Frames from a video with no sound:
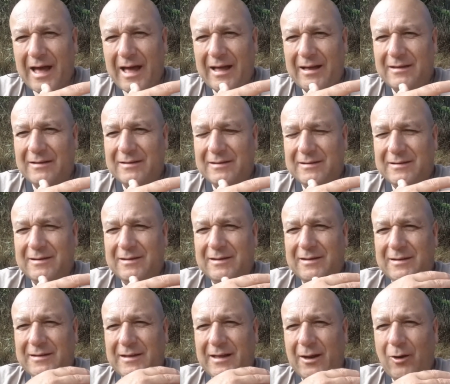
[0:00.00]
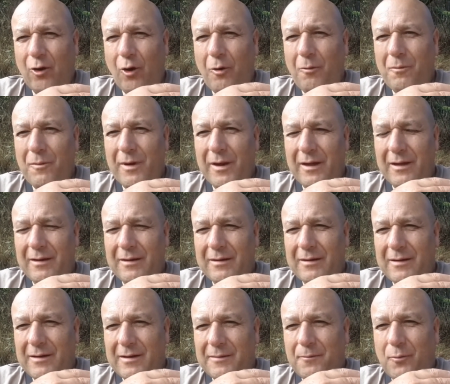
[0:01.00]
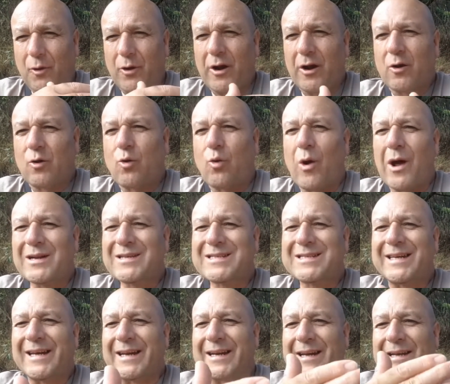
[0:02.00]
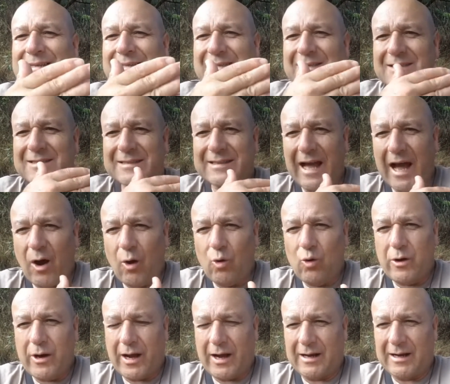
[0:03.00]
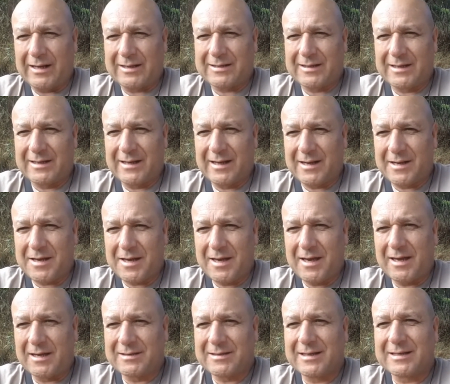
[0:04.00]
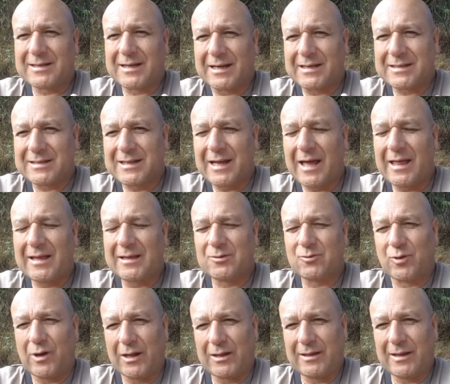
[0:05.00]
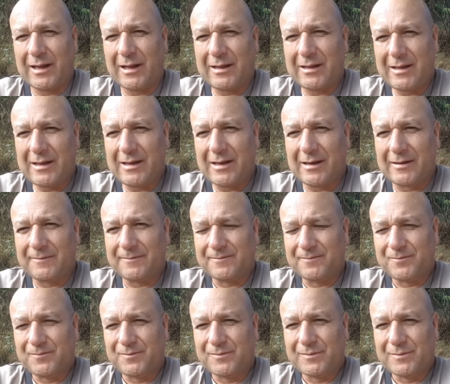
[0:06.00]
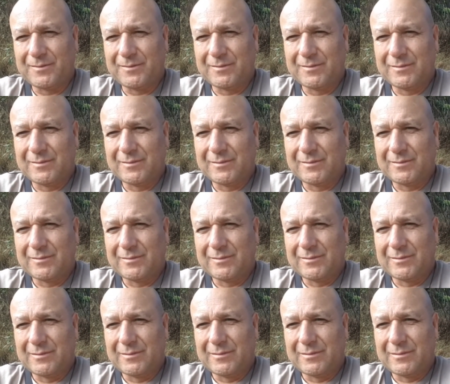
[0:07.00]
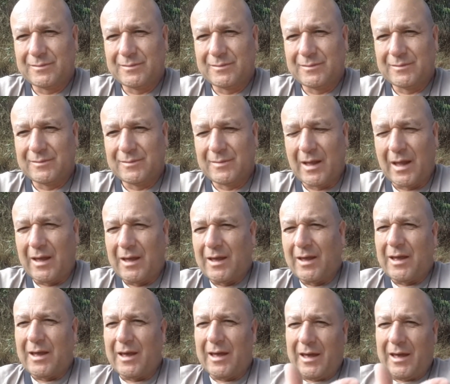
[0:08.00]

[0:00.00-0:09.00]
is the activity of the man for which he restores his energies for the work during the day.